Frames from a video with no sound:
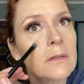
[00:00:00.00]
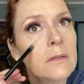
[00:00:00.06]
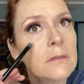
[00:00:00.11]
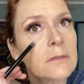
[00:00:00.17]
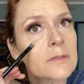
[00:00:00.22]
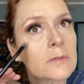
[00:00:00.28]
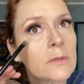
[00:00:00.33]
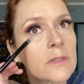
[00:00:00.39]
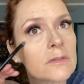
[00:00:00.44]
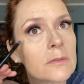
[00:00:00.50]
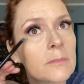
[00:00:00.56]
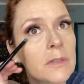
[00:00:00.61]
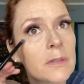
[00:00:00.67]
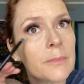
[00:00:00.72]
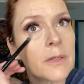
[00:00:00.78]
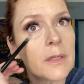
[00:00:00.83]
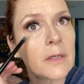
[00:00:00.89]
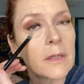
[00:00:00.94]
Just watching
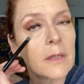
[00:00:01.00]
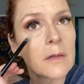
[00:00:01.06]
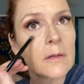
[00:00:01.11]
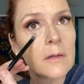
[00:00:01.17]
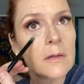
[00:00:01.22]
Blippi again.